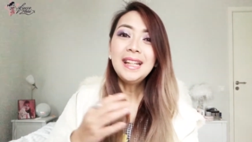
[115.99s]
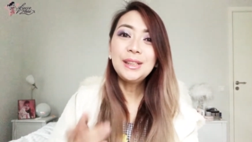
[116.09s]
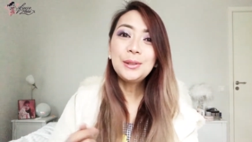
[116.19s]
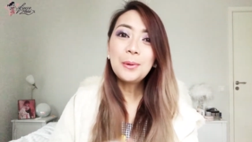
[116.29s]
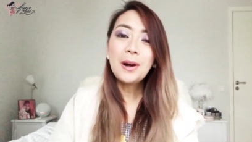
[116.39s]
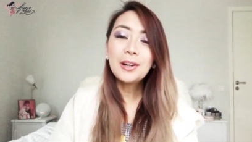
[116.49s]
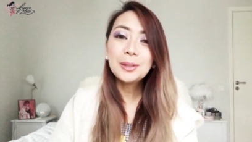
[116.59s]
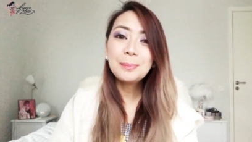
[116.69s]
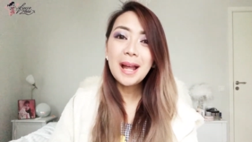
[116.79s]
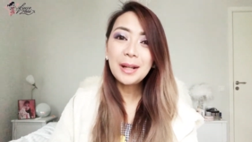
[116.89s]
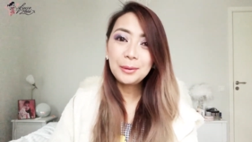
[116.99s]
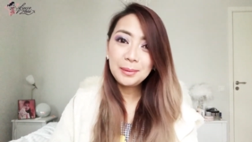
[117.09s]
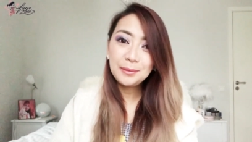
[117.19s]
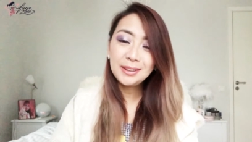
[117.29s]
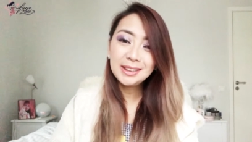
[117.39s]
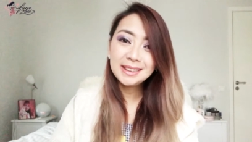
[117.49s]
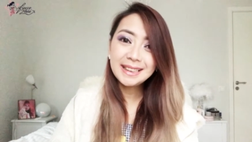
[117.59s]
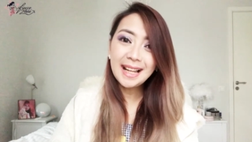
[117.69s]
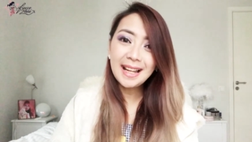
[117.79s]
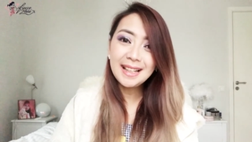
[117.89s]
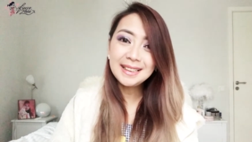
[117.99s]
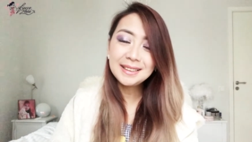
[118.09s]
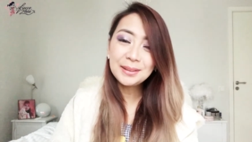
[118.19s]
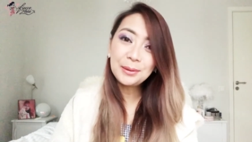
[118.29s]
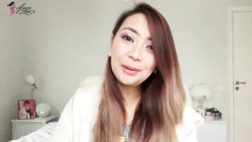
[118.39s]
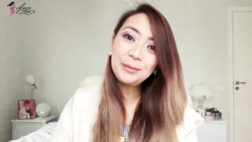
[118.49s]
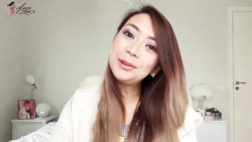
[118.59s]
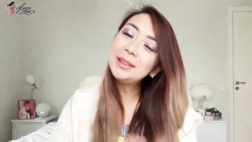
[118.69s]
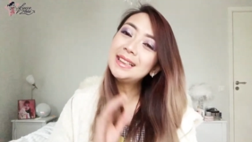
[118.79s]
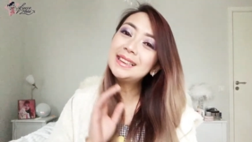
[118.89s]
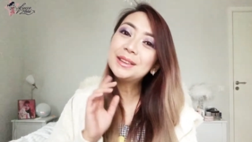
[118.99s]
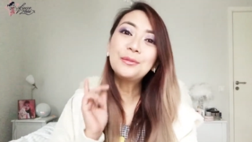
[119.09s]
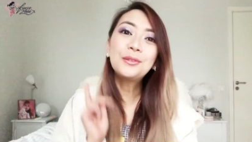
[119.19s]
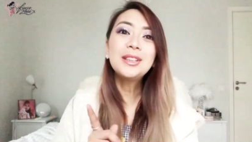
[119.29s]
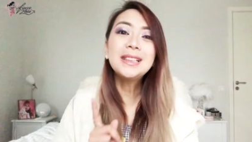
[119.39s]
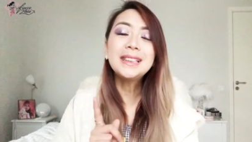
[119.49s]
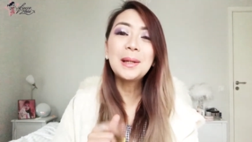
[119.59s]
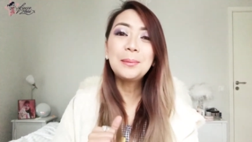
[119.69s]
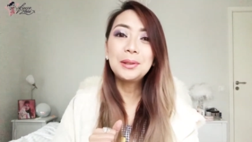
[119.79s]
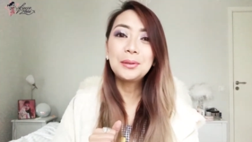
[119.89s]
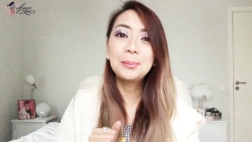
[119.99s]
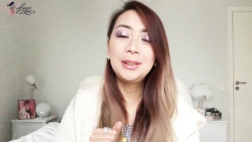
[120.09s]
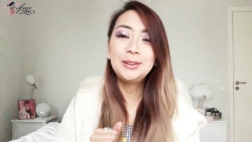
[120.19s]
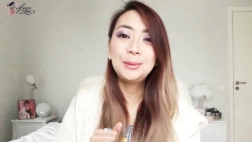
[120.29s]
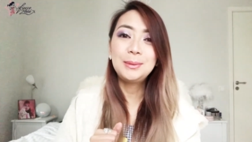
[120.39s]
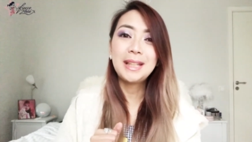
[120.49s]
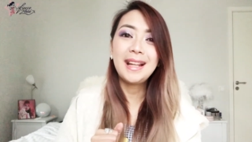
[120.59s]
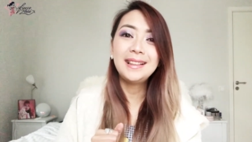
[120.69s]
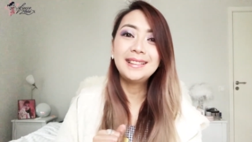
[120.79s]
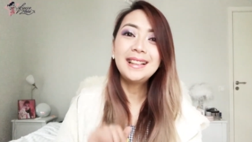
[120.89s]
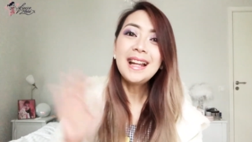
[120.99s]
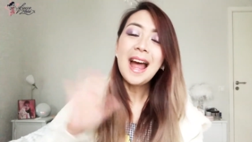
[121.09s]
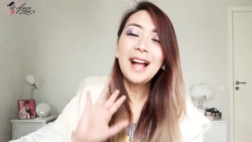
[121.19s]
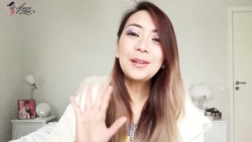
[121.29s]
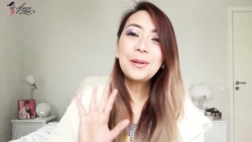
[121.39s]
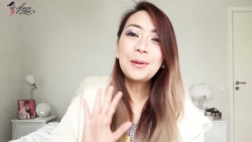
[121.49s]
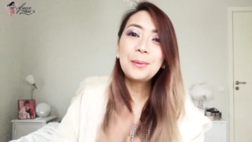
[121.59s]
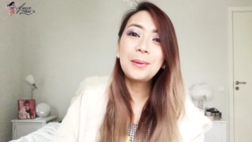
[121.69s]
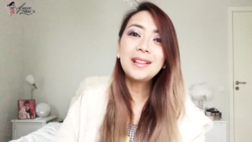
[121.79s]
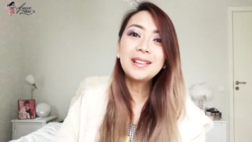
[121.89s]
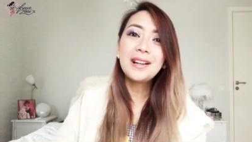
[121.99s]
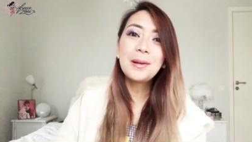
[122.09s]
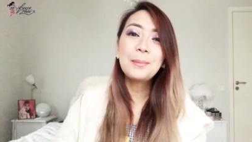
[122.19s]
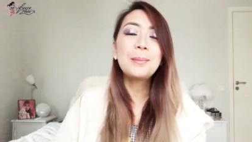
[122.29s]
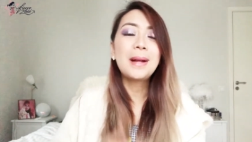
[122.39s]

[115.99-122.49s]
You are back with me for your size. So if it's your first time here on my YouTube channel, hello! Welcome!